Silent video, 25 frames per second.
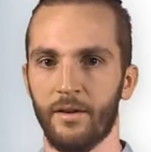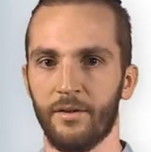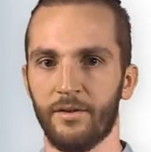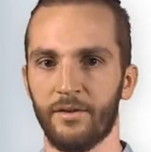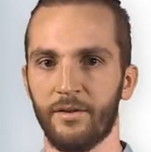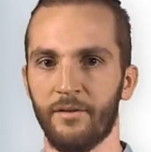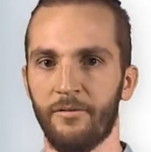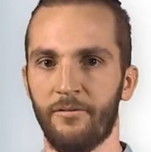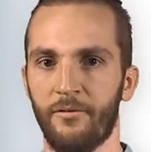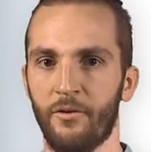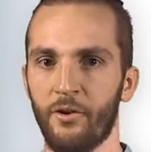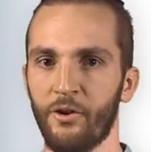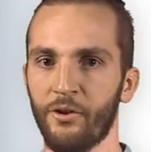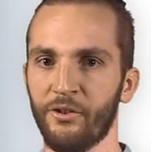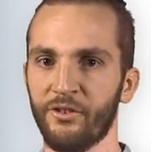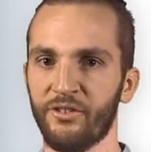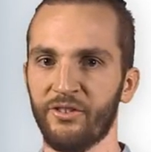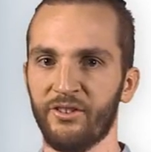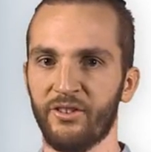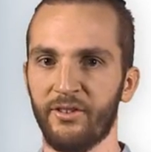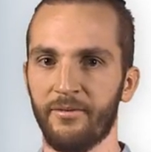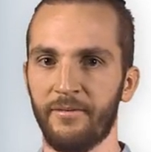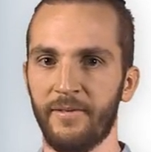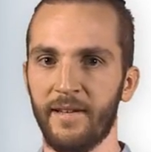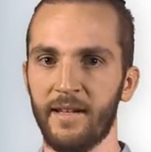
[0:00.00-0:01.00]
The first
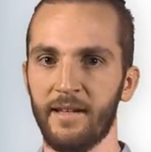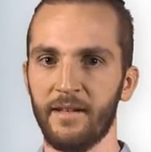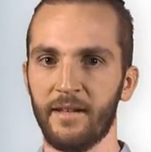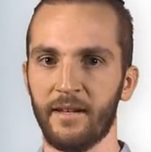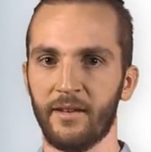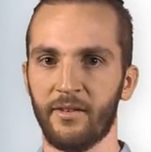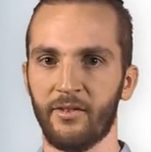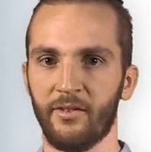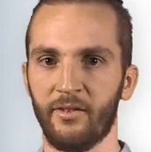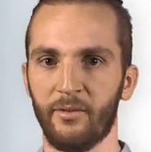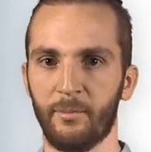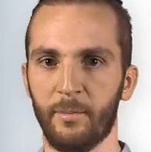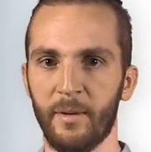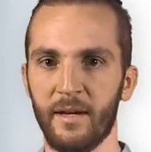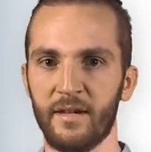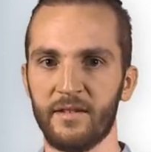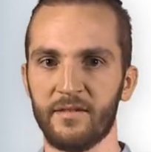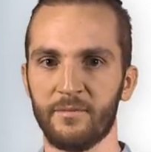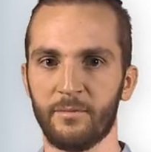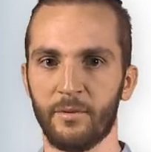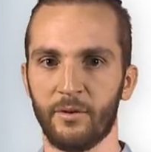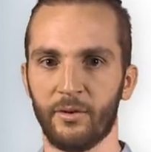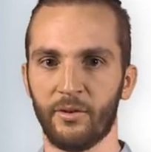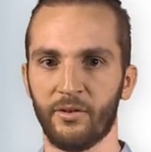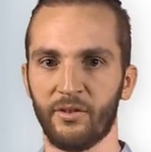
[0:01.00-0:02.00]
civilian
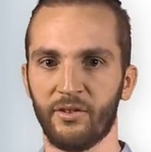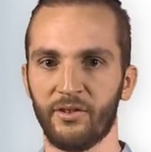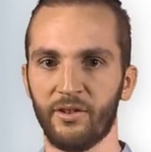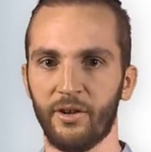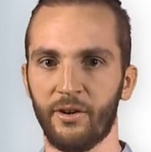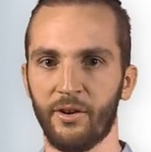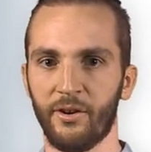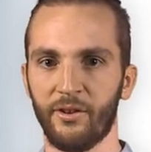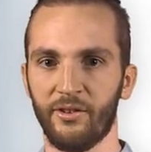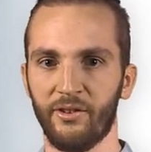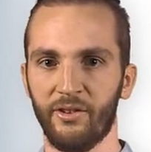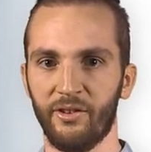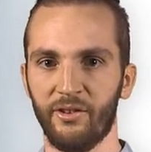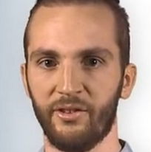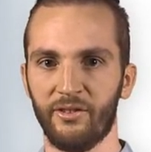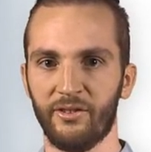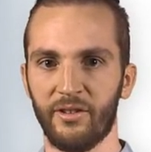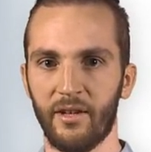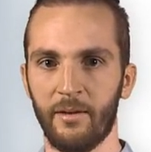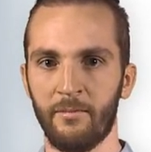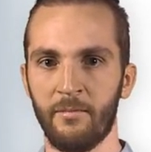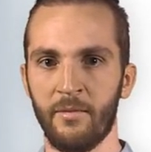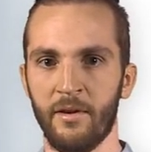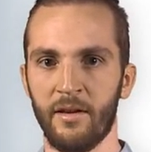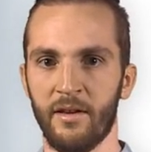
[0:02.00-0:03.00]
spaceborne SAR
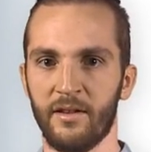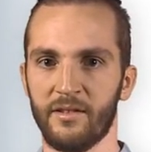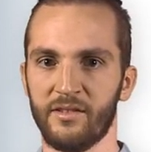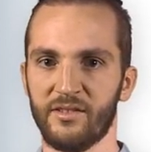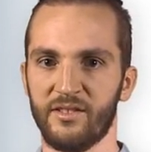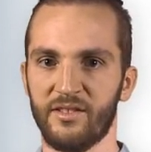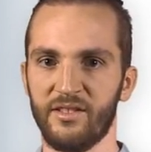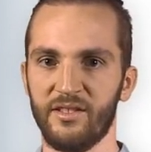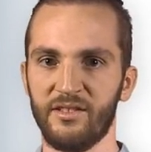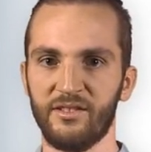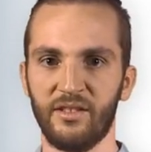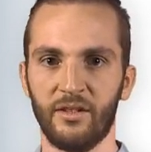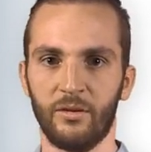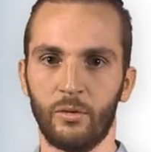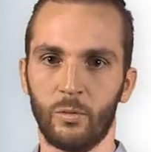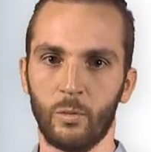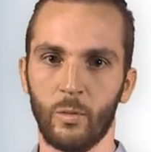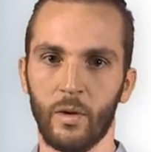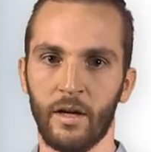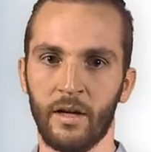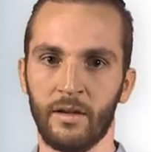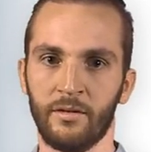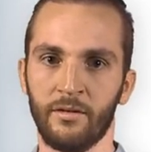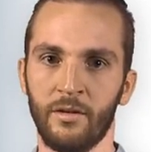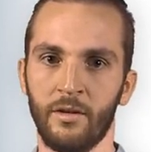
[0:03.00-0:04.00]
system,
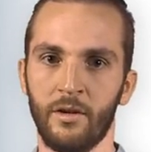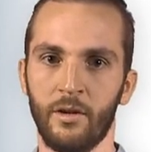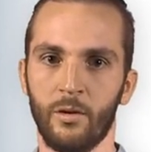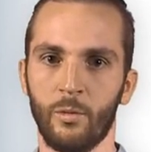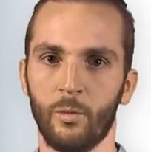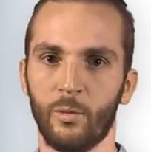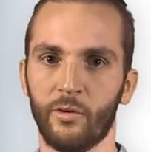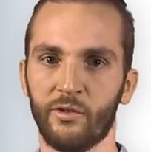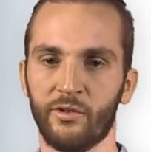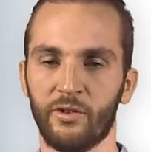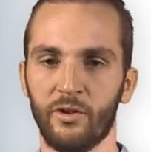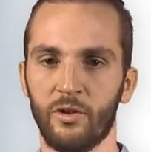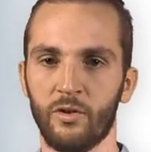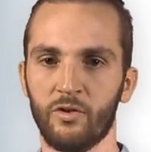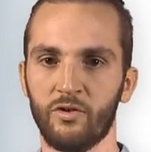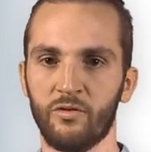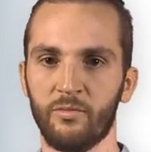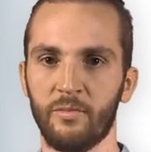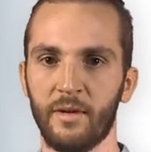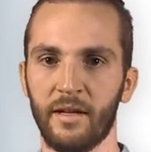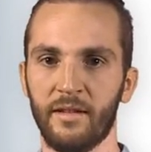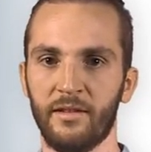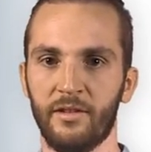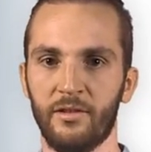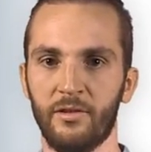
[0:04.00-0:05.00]
CSAT-1, was
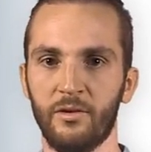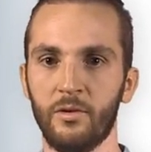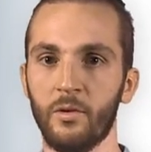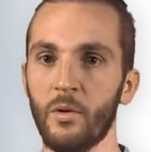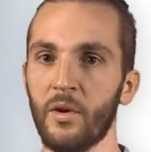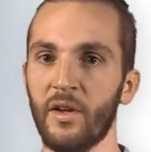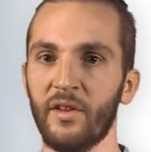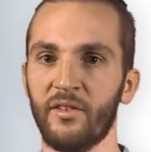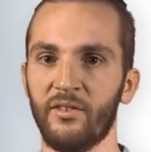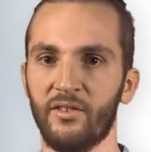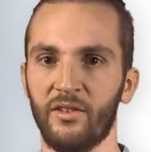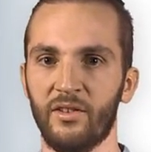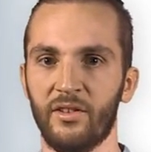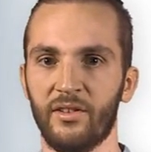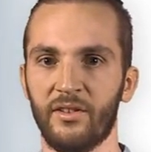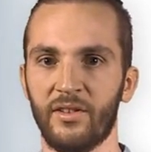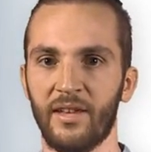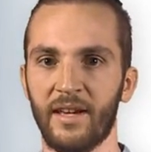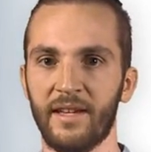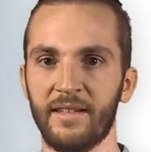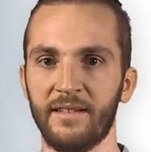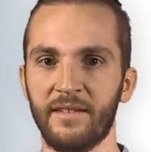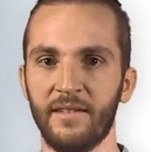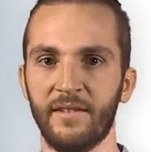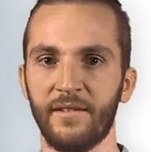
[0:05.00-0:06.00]
launched by the US in
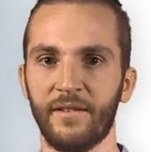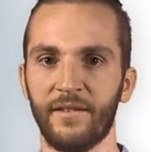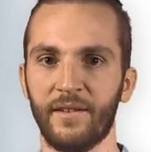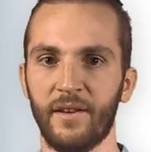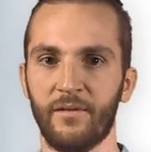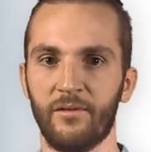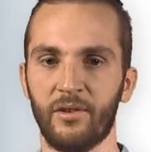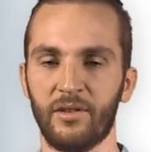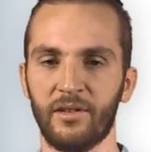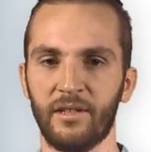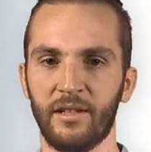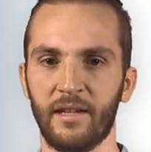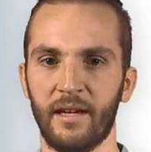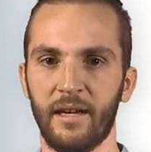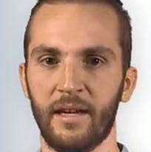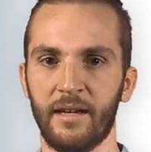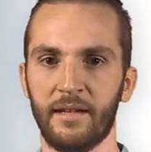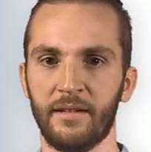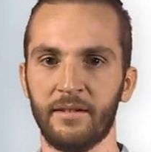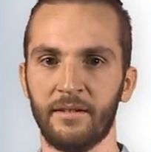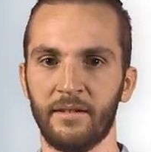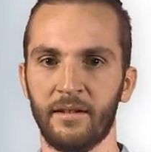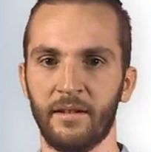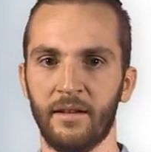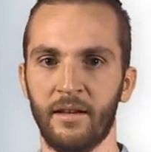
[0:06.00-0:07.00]

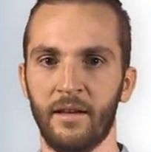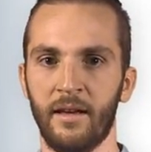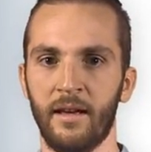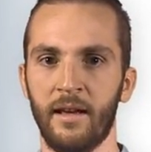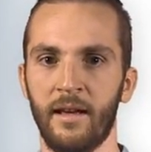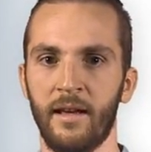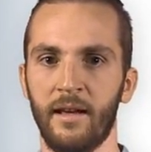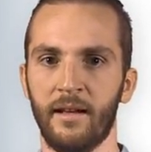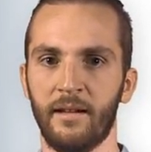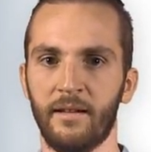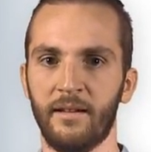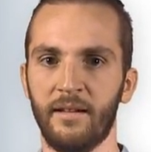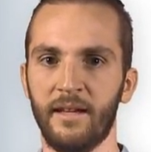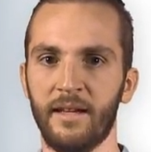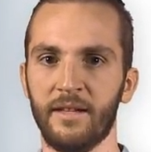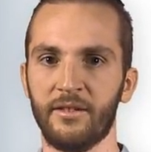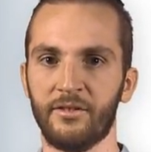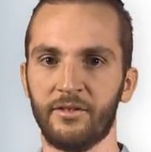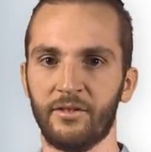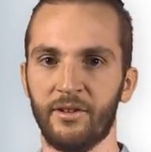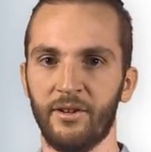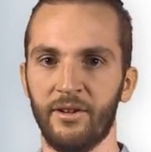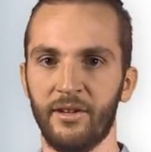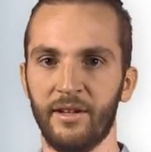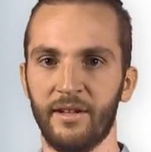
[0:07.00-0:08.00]
1978.
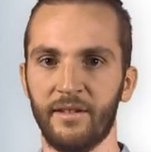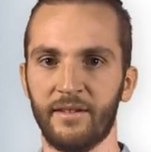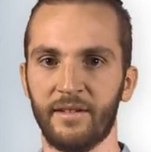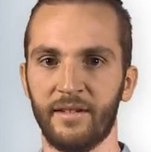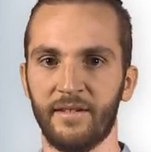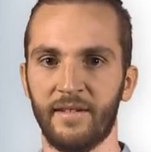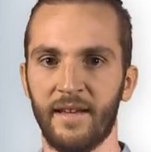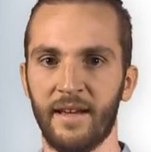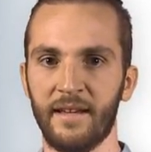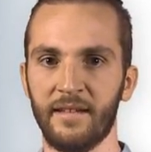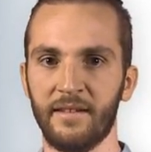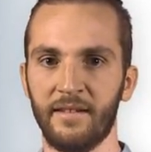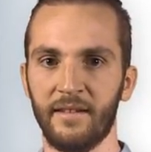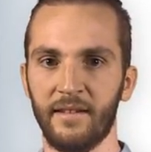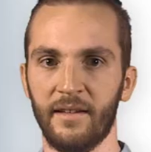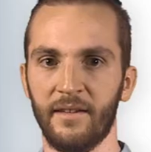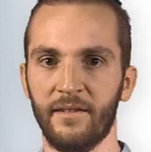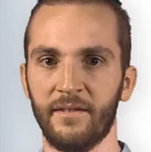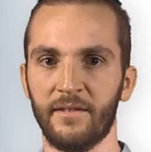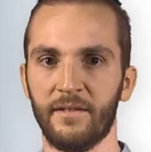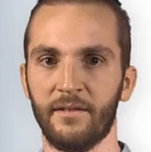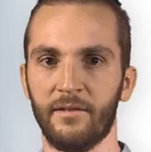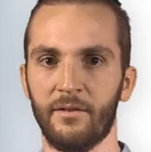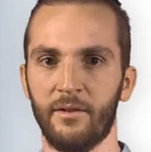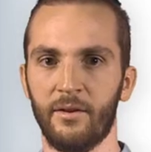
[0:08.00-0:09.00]
Later, in the
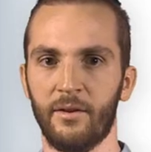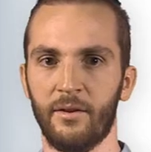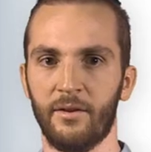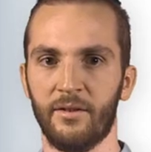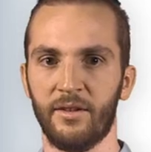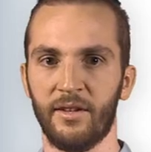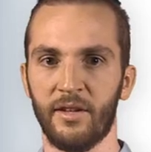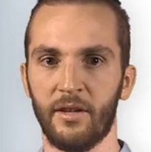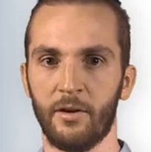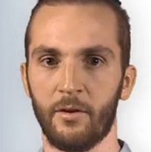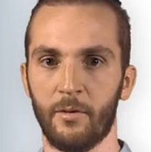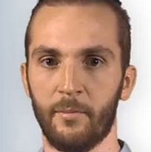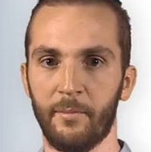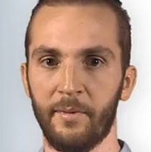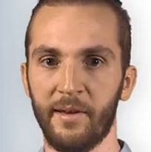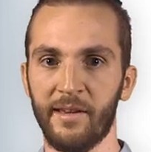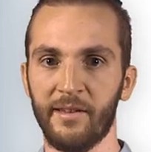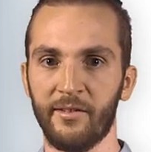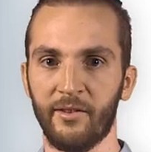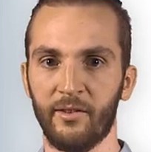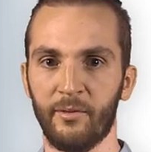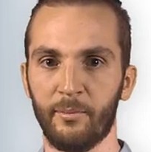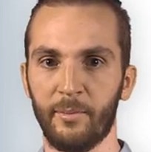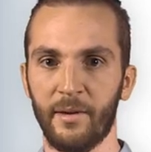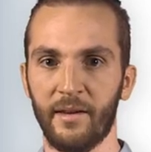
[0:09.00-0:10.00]
90s, the
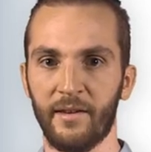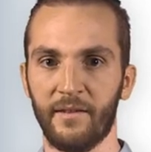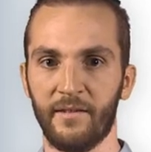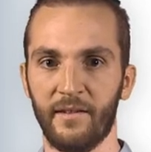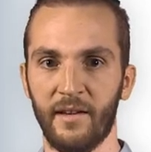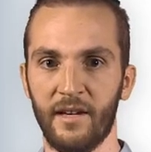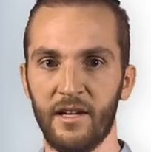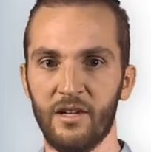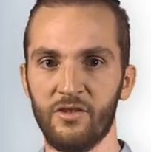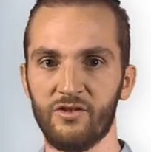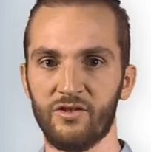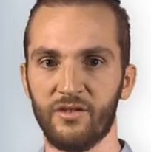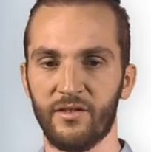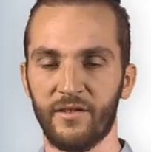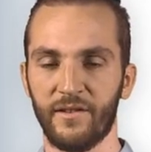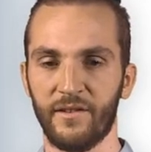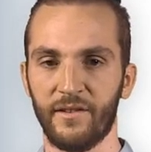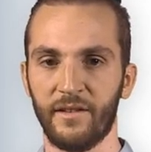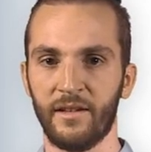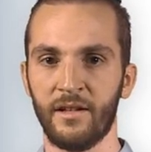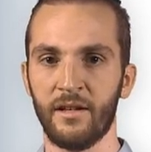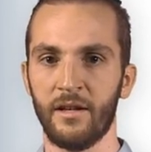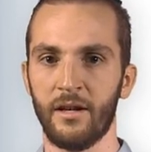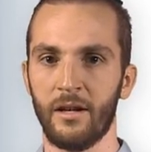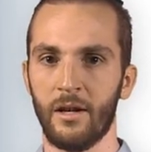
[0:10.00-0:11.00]
European Space
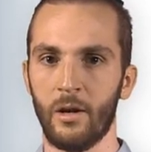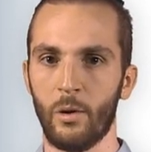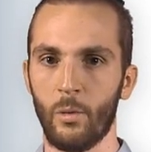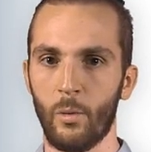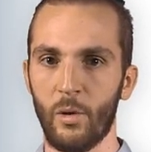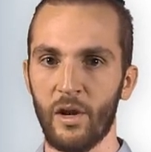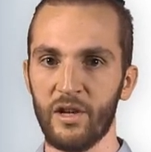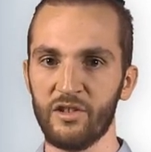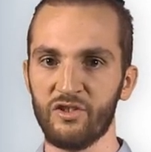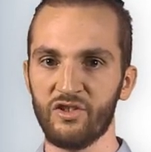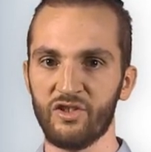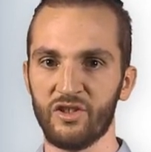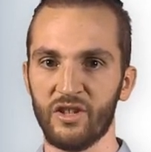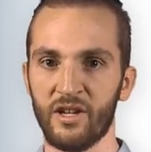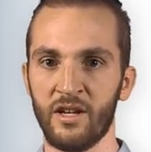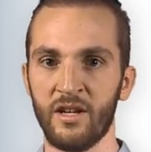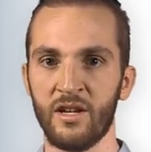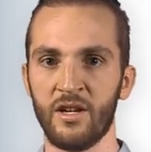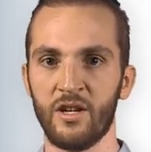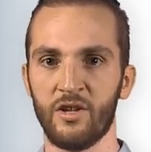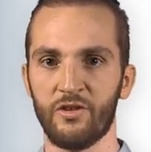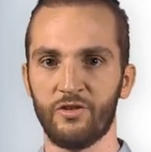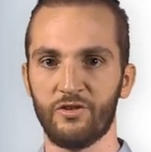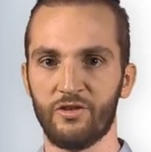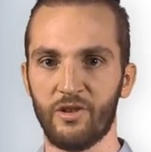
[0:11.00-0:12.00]
Agency, Russia,
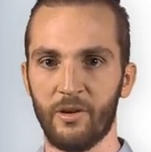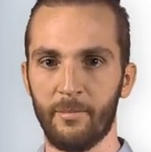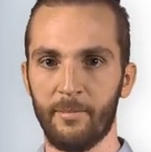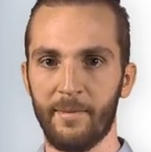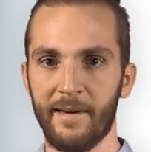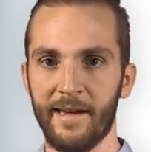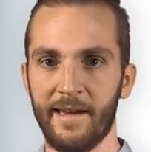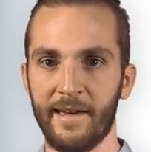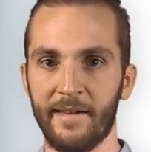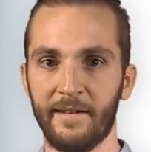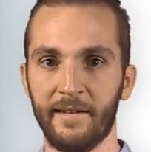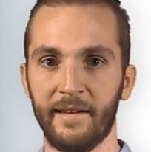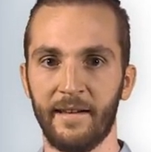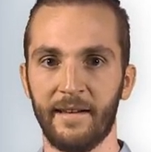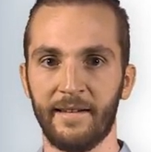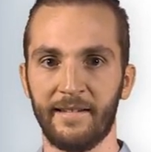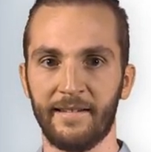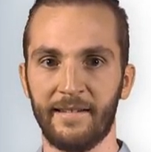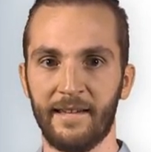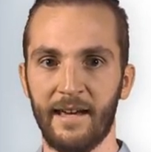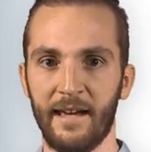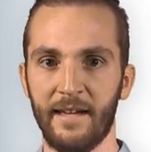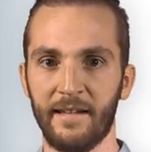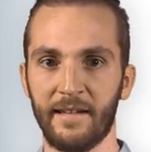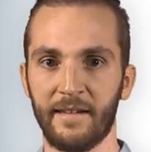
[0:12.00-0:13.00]
Japan,
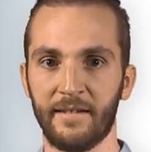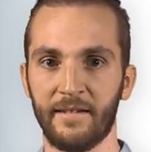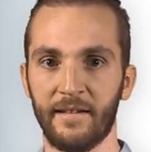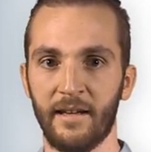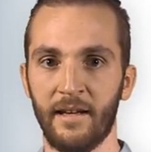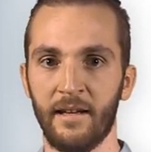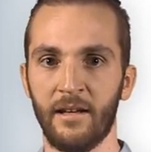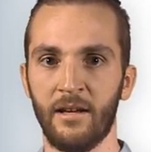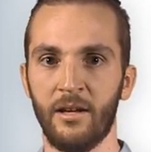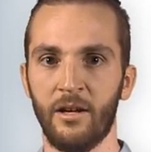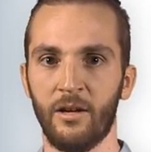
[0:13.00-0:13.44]
and Canada